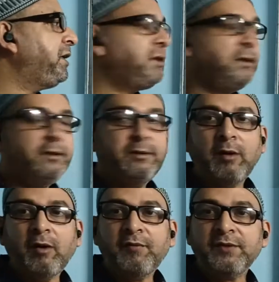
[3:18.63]
heat
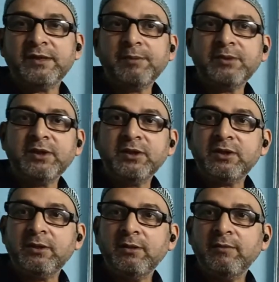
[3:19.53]
of a
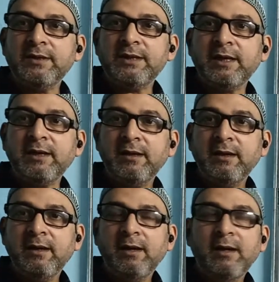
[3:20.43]
substance? We
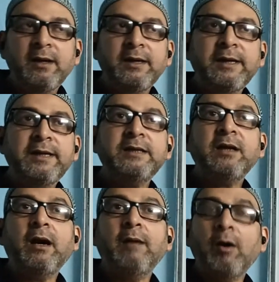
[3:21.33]
say it is
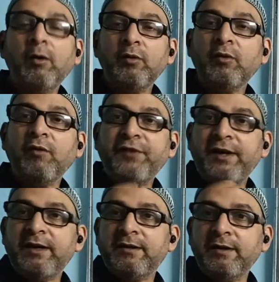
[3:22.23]
the amount of
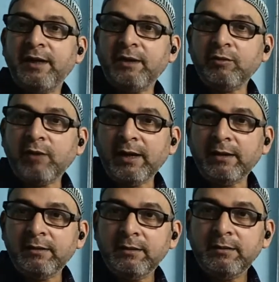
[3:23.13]
heat
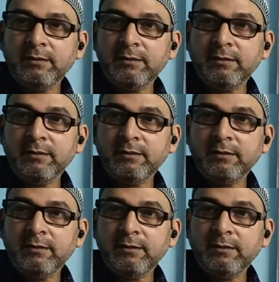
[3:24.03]
required.